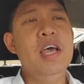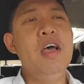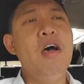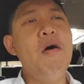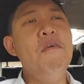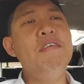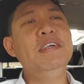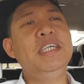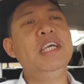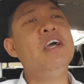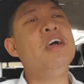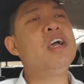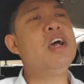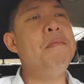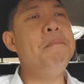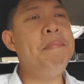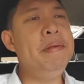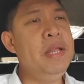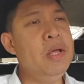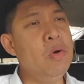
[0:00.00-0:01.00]
obviously her
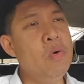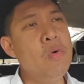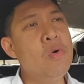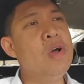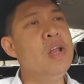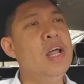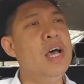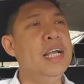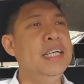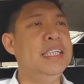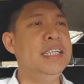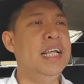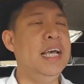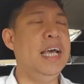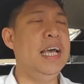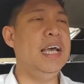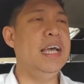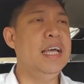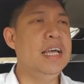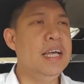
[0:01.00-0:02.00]
company organized
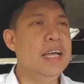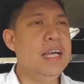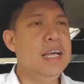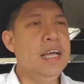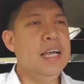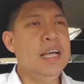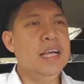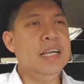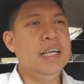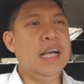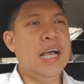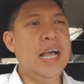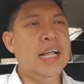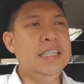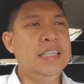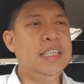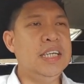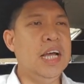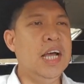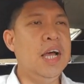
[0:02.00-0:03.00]
it,
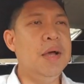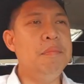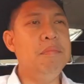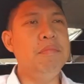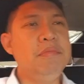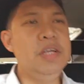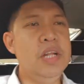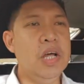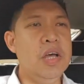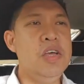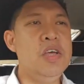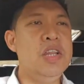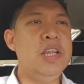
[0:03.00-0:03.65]
and you know,